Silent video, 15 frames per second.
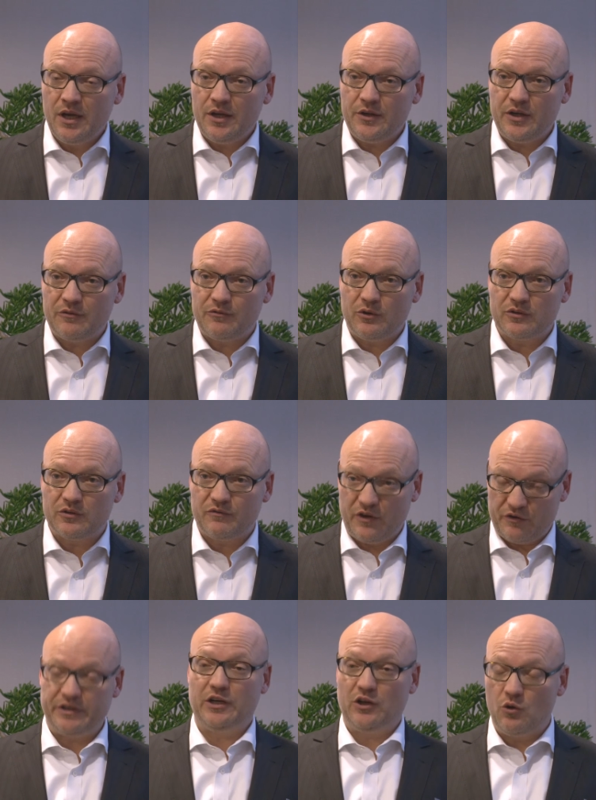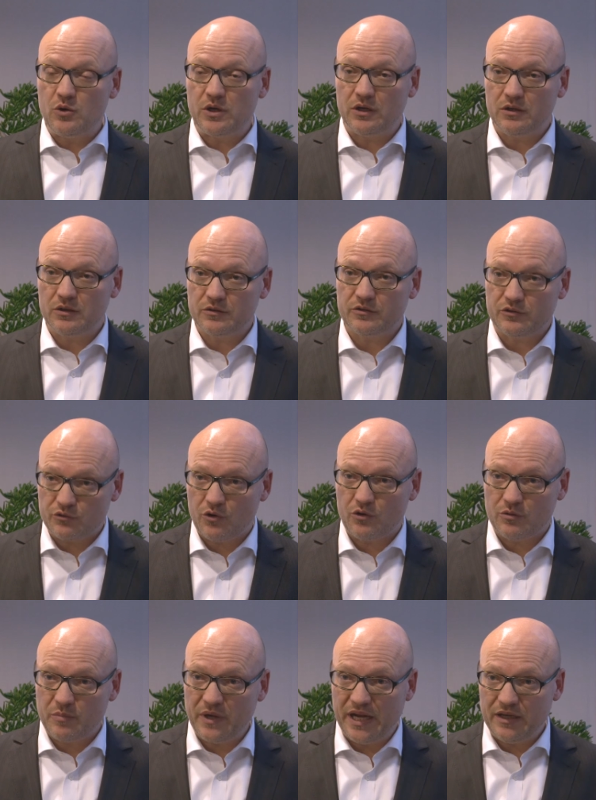You have also very local,
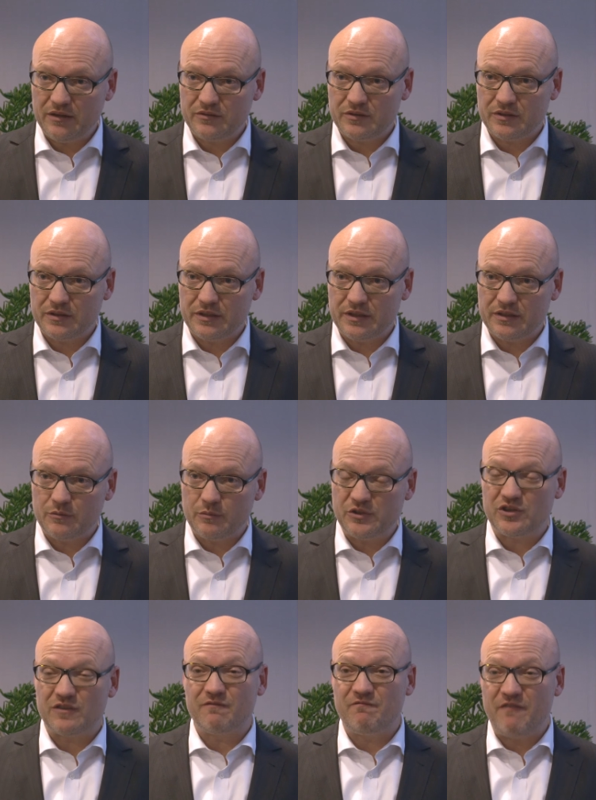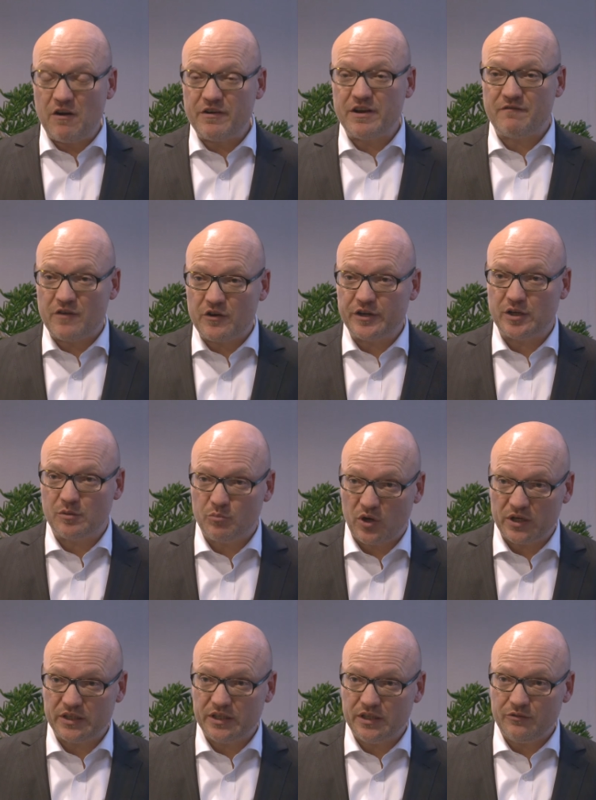strong banks here, which are very, very
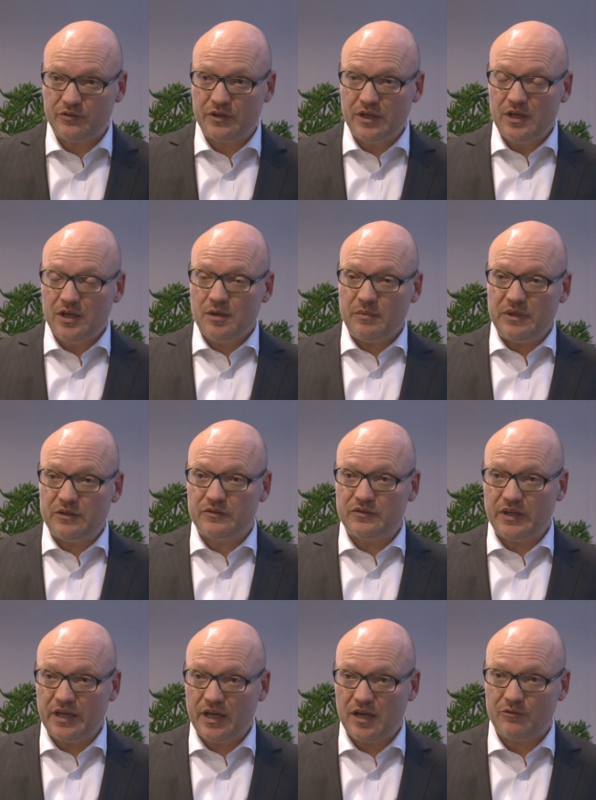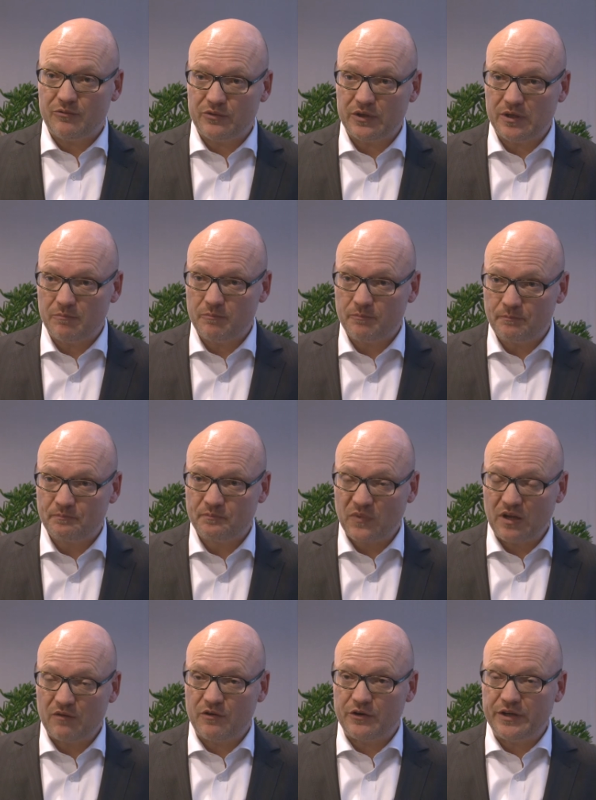competitive because they have
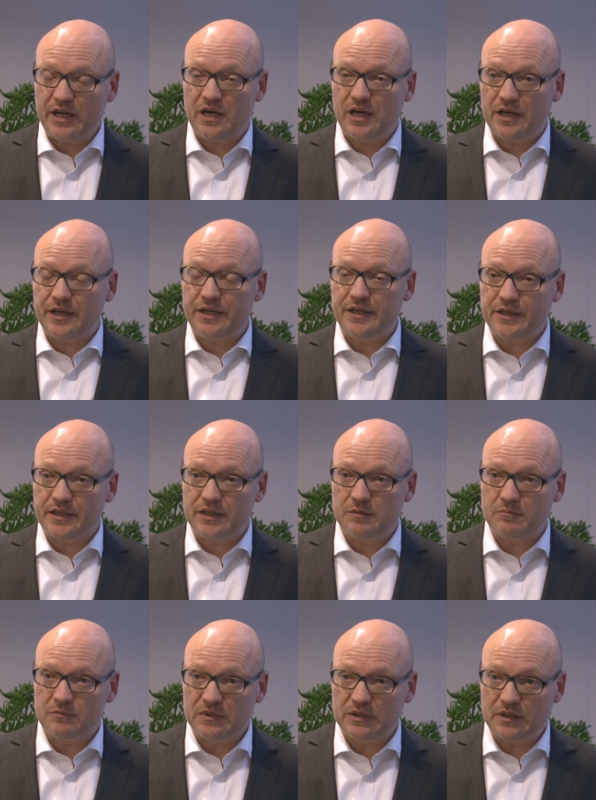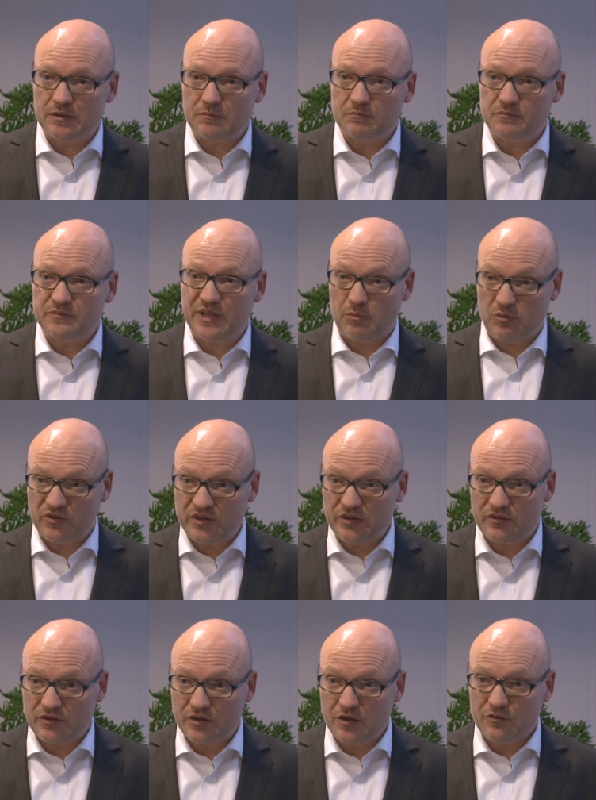very high
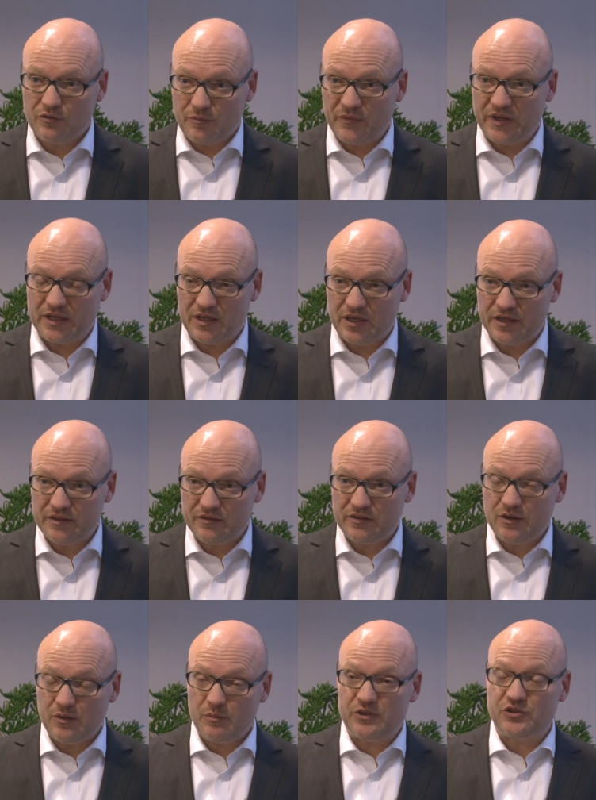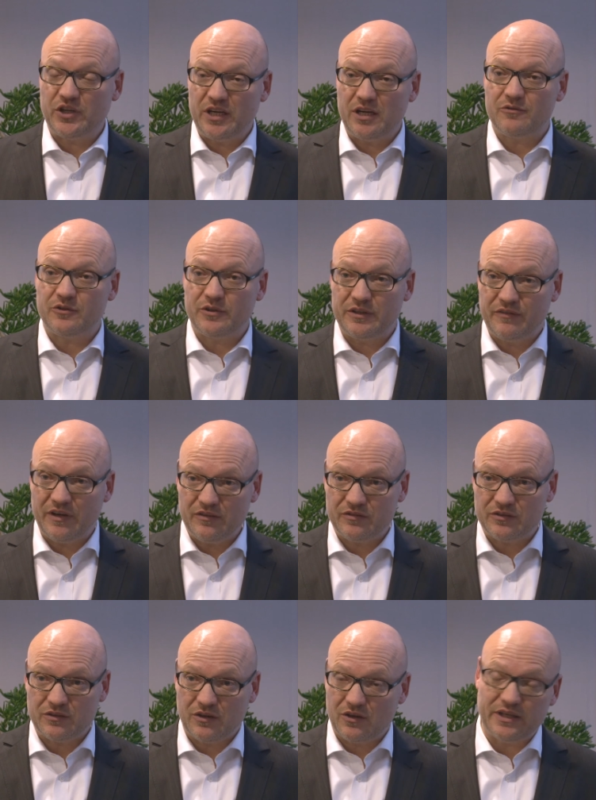deposits from their clients, which they have to
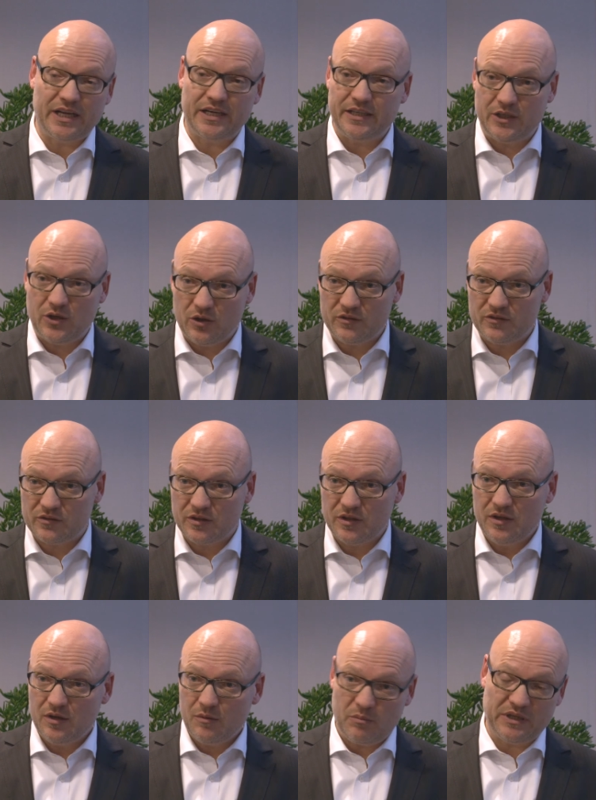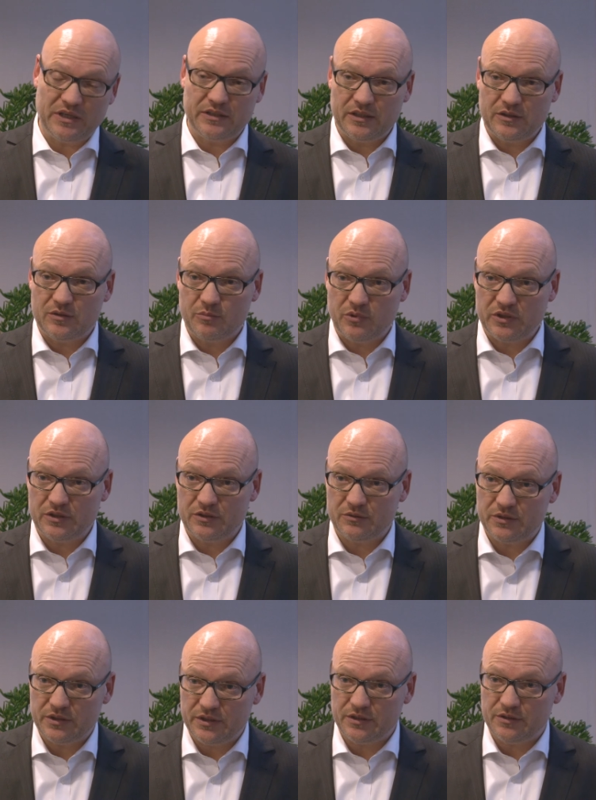invest on any costs, better than to put it to
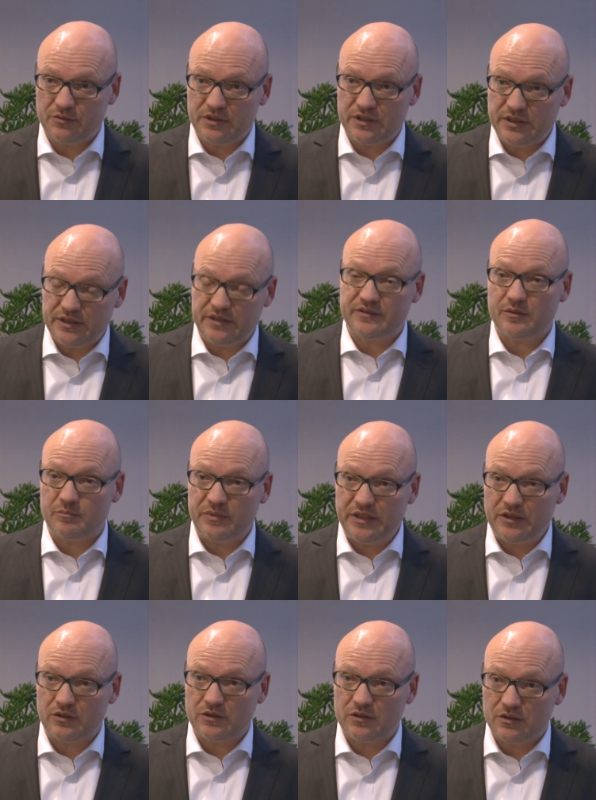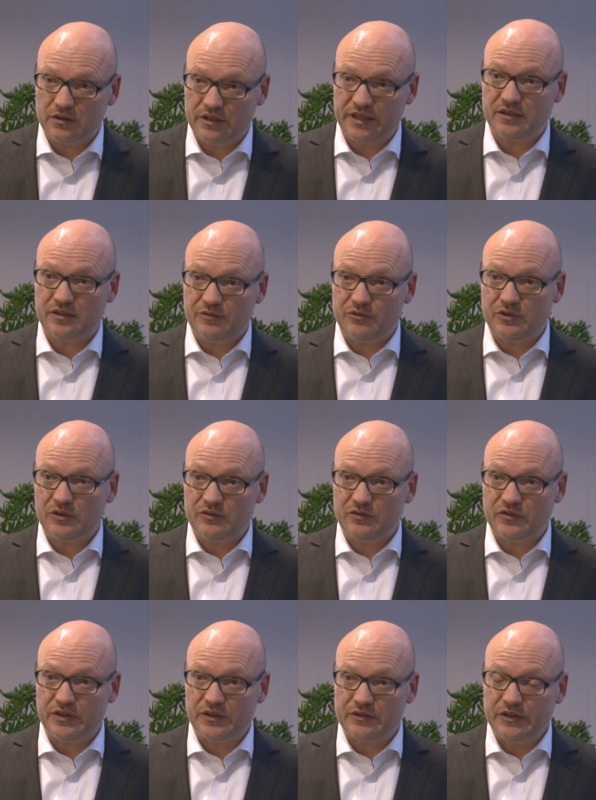the ECB on negative
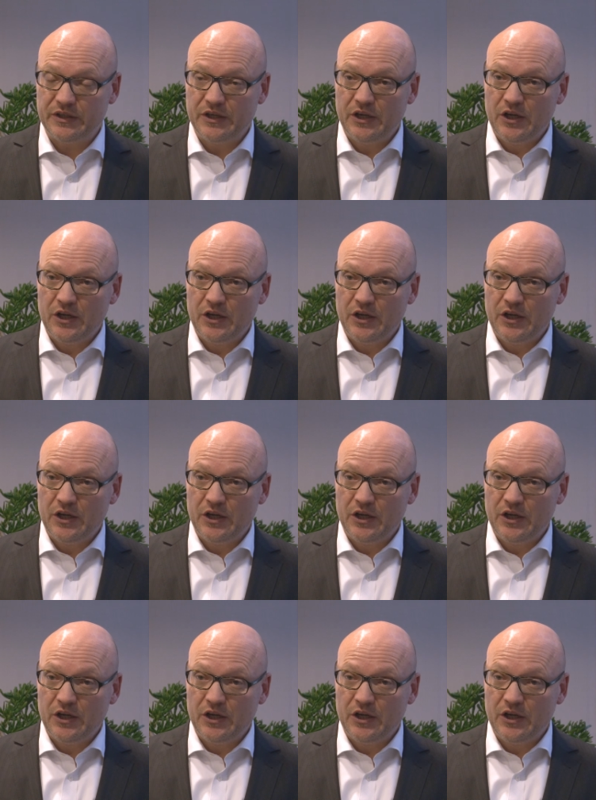costs here.